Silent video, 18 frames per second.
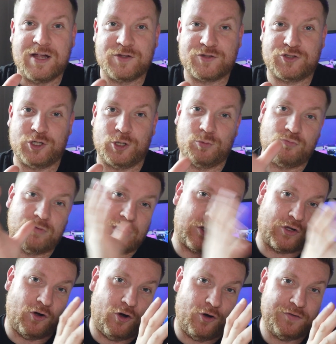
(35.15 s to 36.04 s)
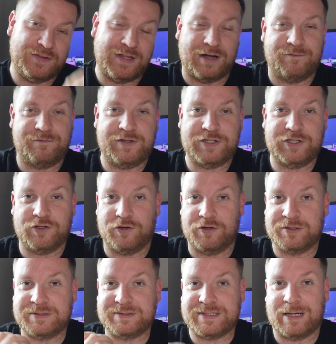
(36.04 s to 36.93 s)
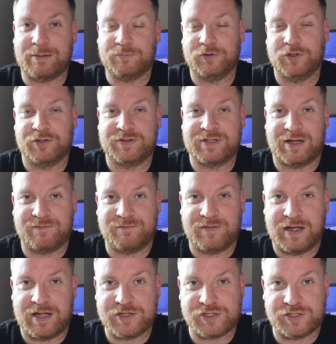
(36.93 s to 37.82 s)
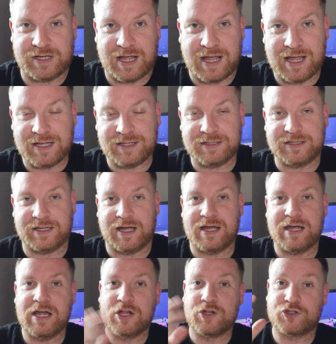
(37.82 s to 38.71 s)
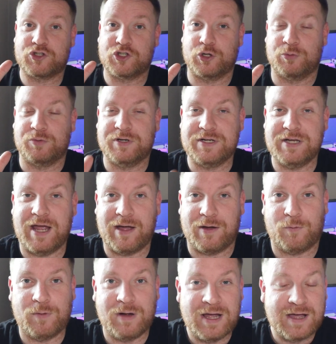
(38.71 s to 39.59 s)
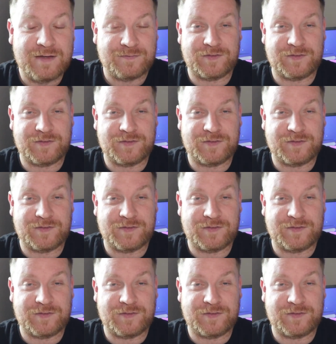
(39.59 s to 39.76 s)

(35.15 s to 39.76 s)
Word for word: to record that video and download that version earlier to now,